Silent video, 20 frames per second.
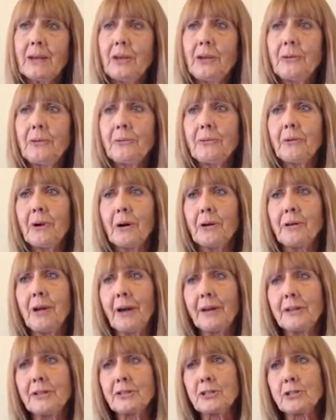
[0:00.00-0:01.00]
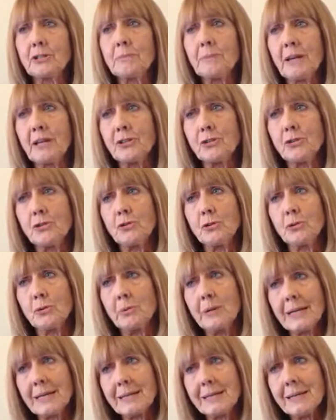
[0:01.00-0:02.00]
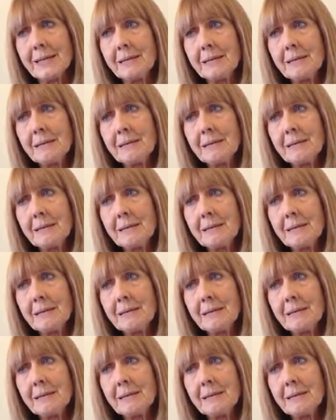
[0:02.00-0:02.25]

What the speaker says: You are not in school because you quit.